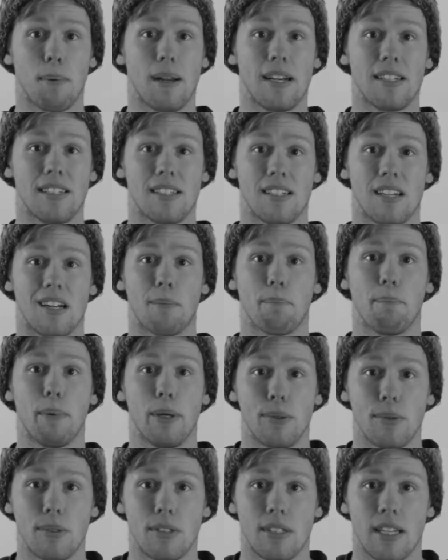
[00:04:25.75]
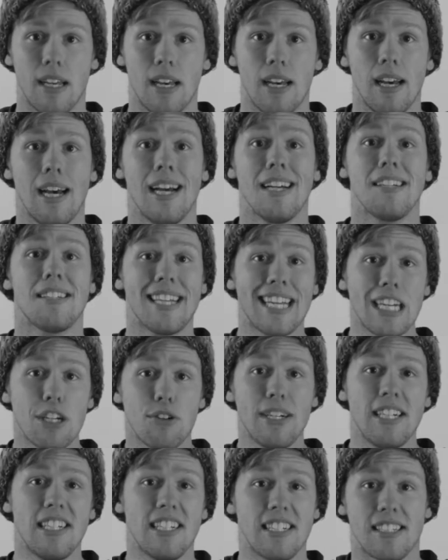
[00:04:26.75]
places like Boots is the
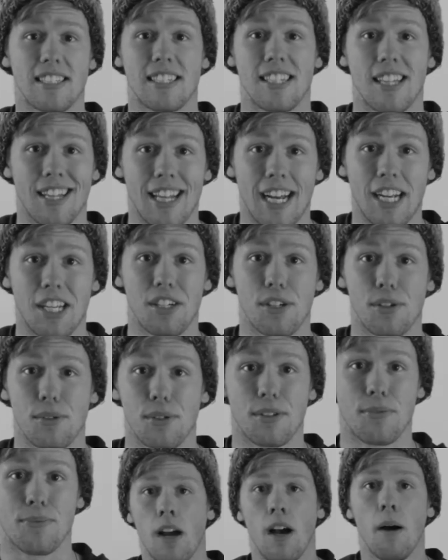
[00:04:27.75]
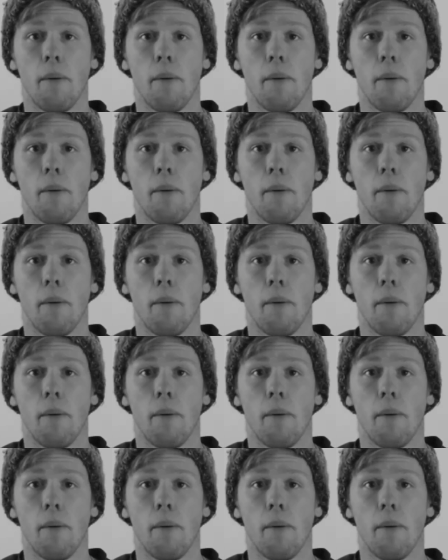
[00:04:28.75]
ingredients that they use.